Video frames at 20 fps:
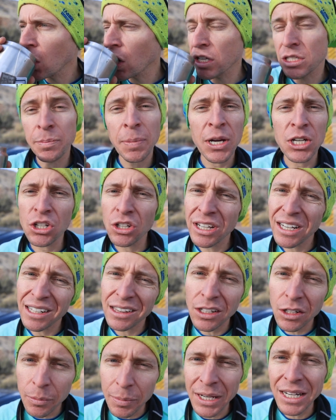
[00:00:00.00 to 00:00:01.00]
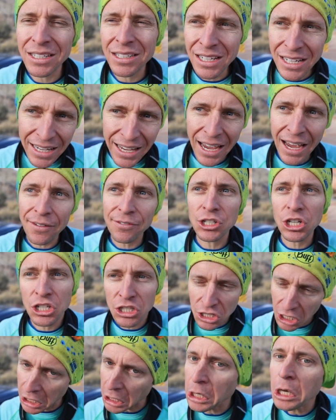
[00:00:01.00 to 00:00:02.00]
especially a little bit of decaf,
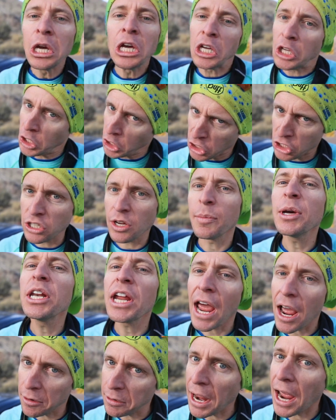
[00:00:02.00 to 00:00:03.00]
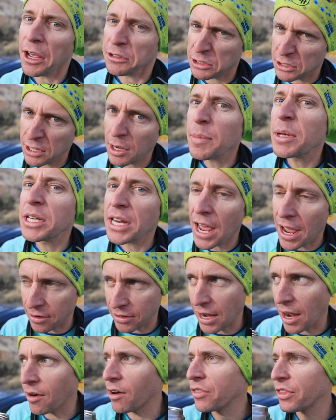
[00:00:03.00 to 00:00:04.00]
just to simmer down now, simmer
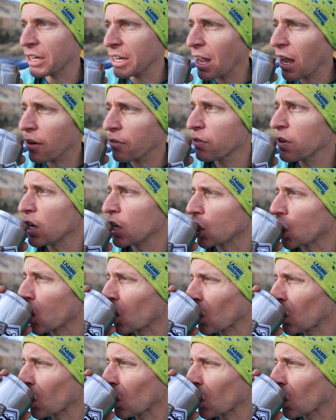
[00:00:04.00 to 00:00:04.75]
down now on the caffeine.